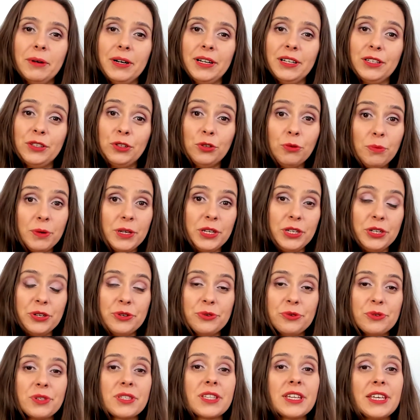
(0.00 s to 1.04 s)
to be
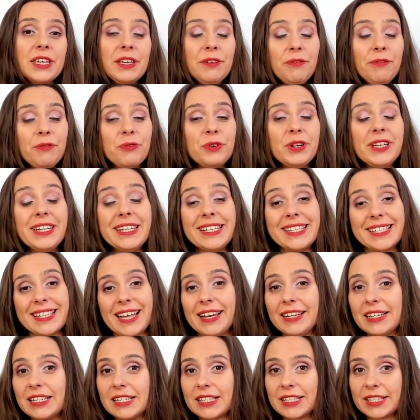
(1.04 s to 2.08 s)
used if we decide
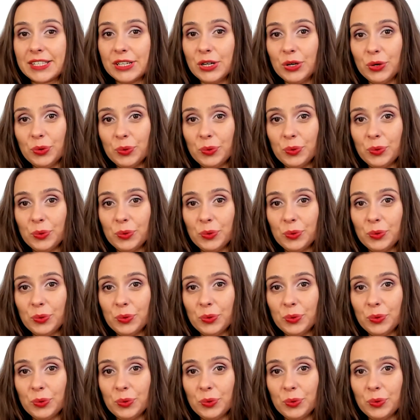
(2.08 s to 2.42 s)
so.